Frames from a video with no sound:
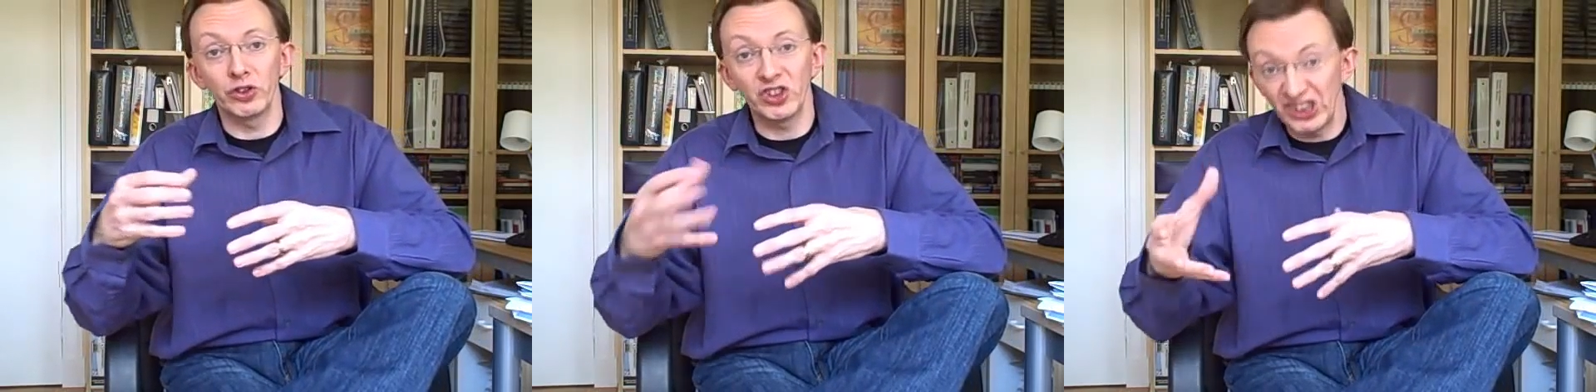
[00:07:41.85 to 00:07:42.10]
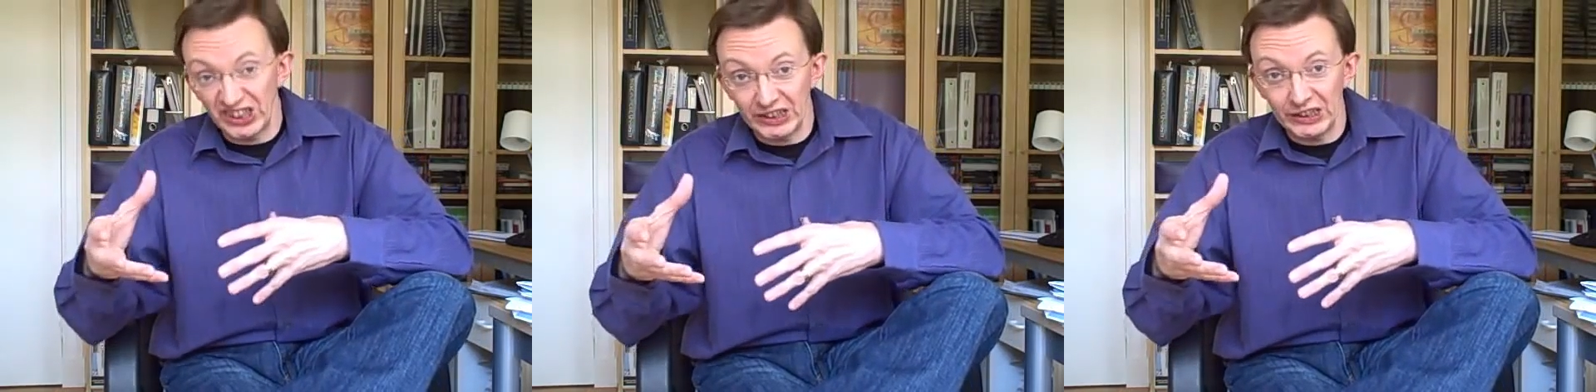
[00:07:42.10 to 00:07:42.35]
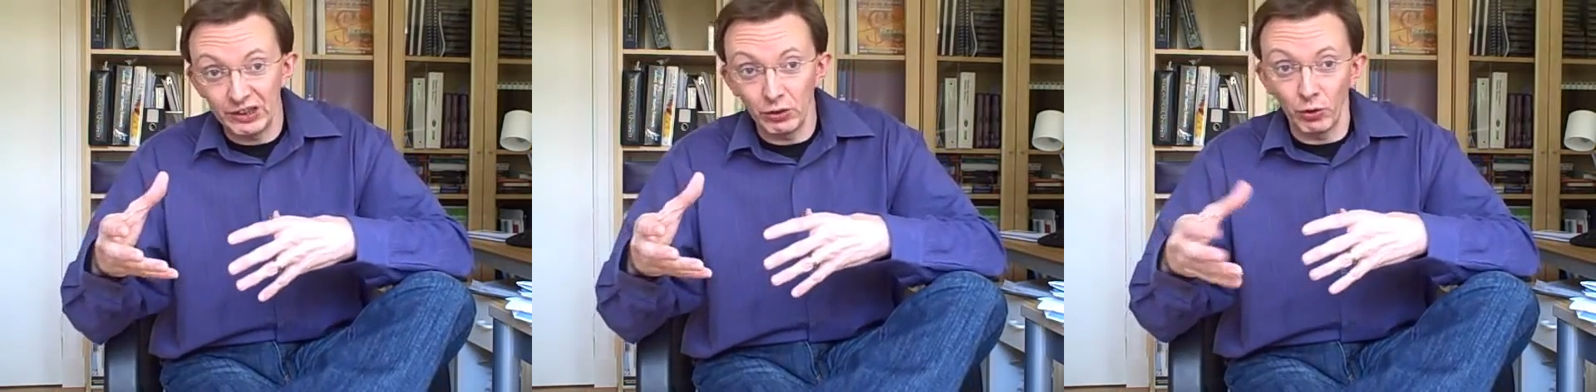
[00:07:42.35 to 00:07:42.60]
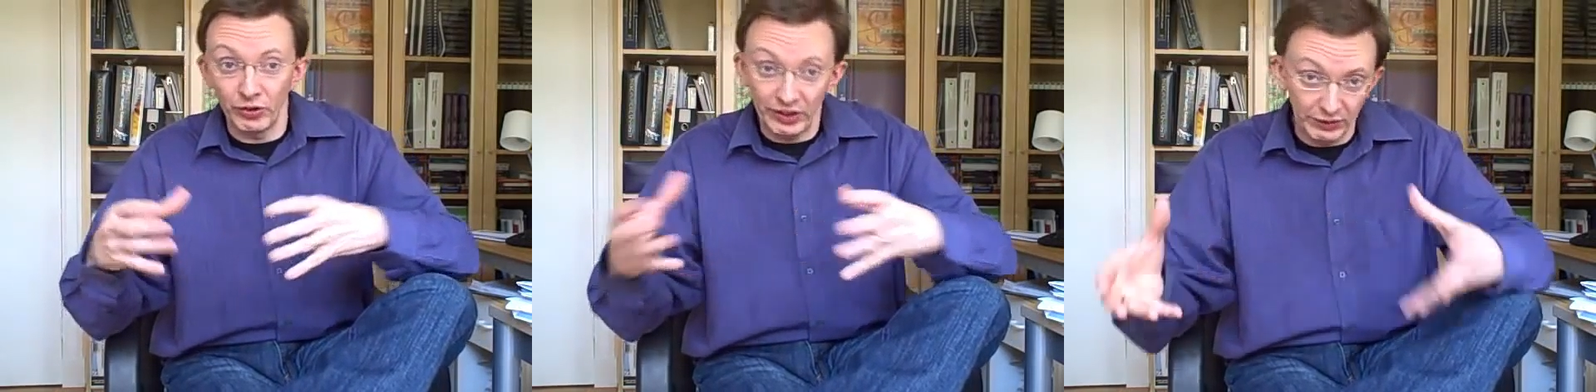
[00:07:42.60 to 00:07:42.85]

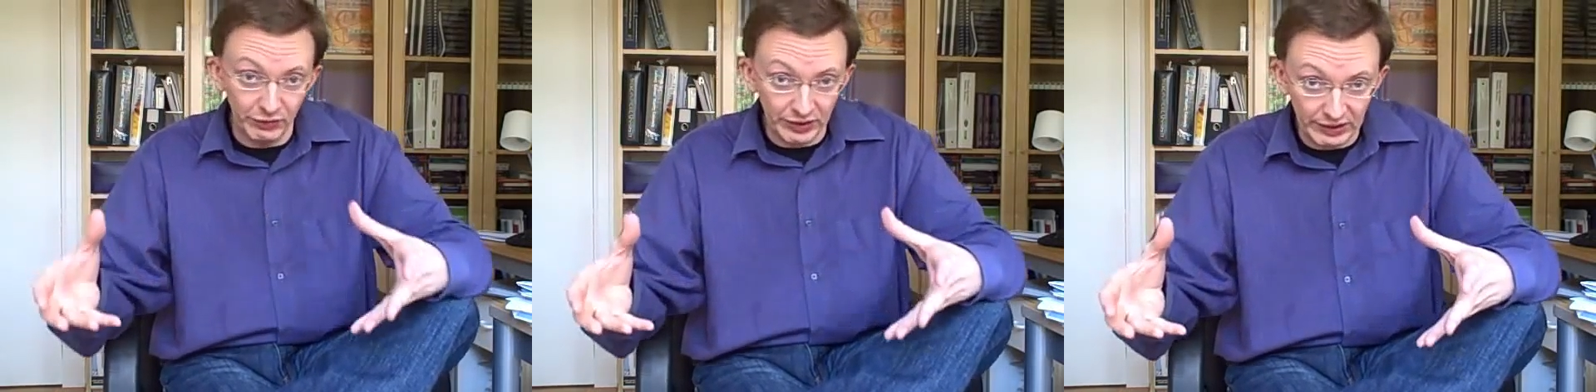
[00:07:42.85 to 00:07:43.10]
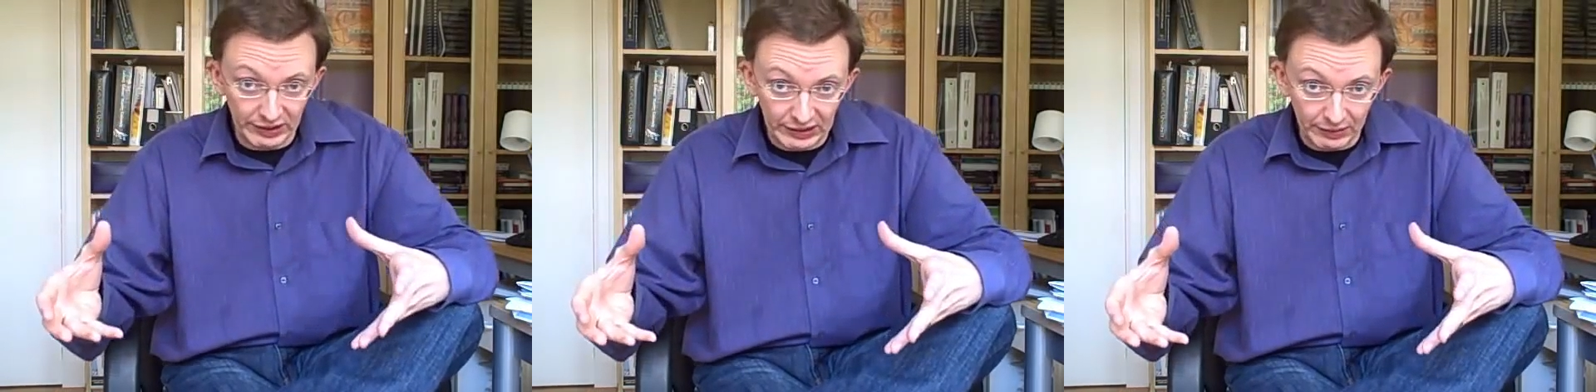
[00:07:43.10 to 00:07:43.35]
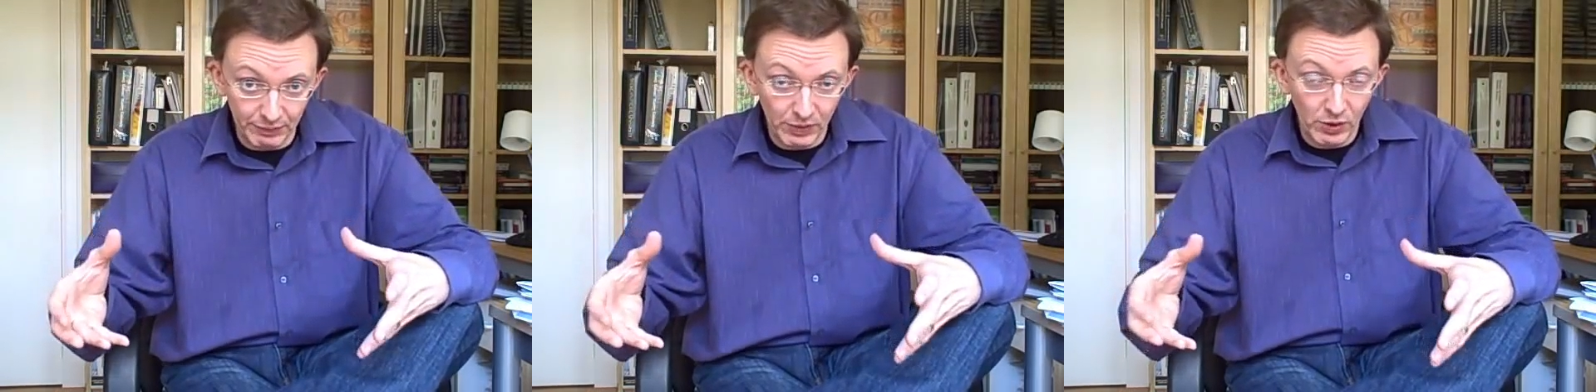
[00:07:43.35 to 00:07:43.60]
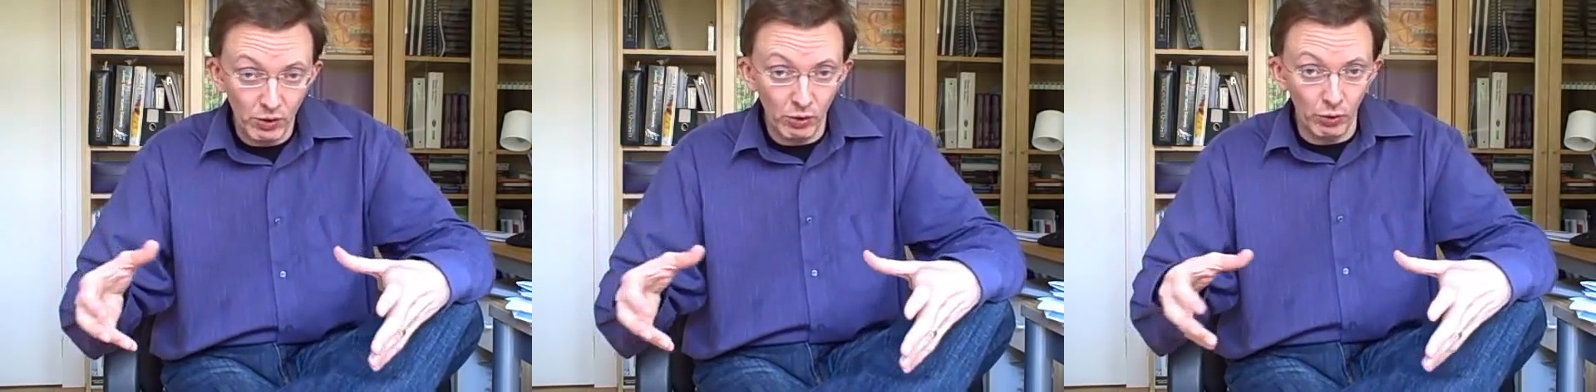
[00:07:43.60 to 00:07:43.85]
CD or DVD
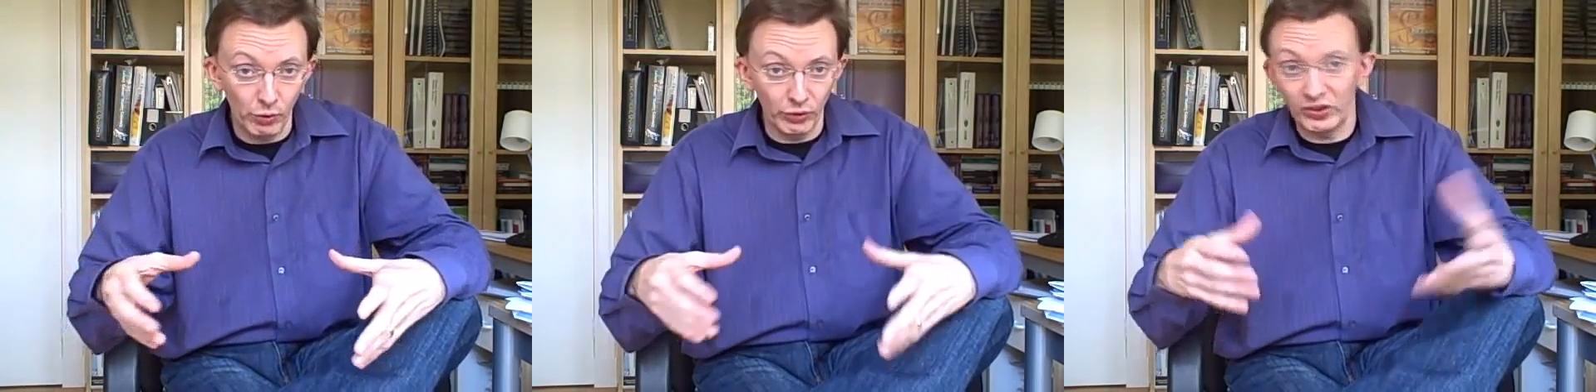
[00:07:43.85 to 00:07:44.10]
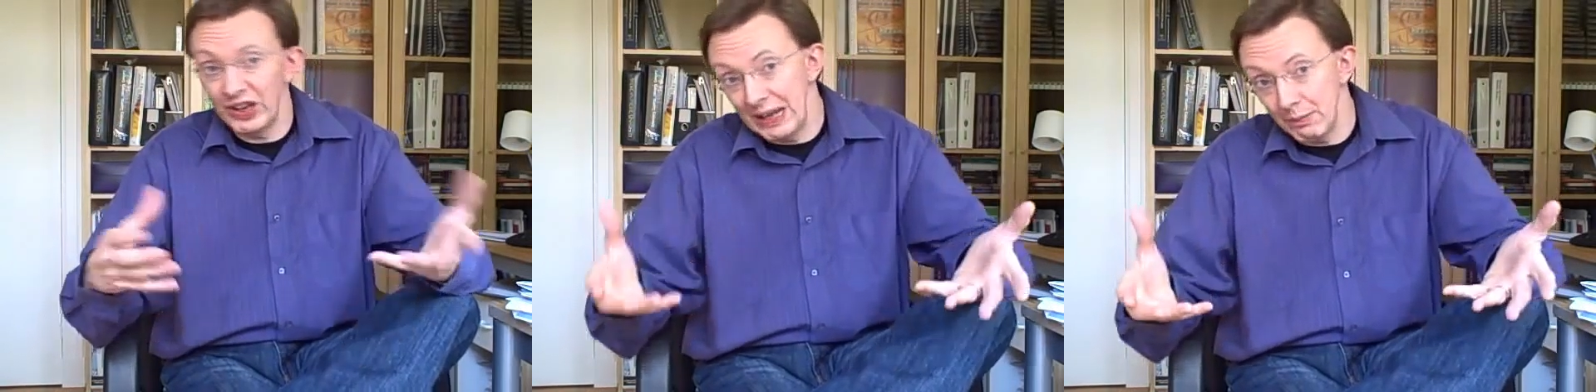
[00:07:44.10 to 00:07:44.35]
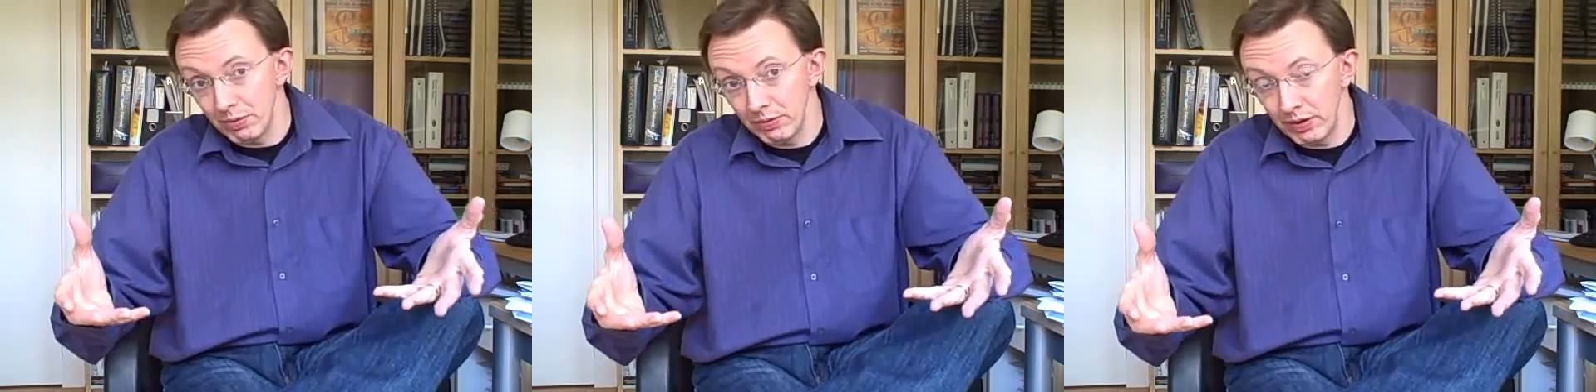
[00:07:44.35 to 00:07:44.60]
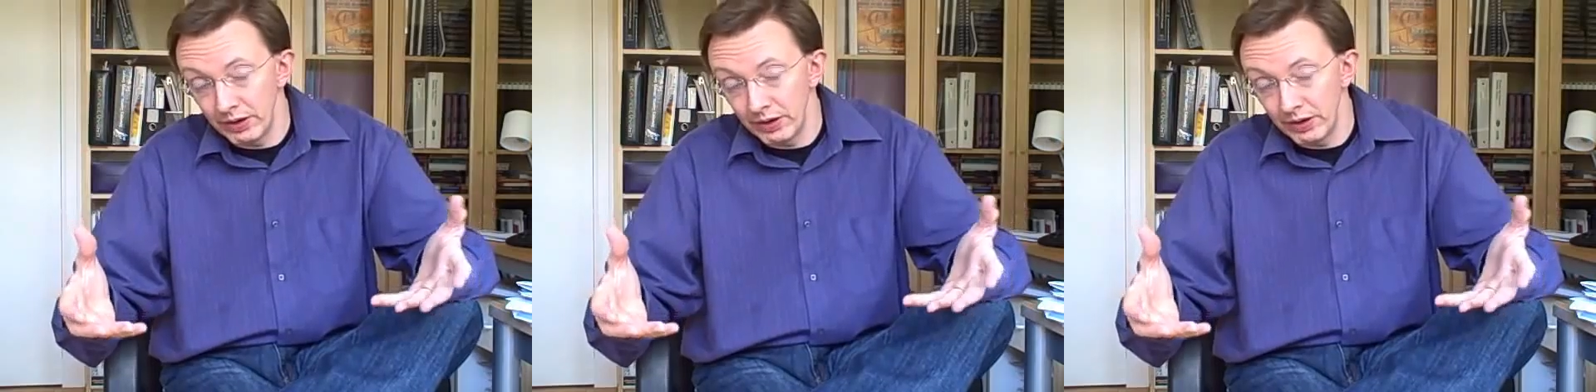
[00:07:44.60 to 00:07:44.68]
or on tape,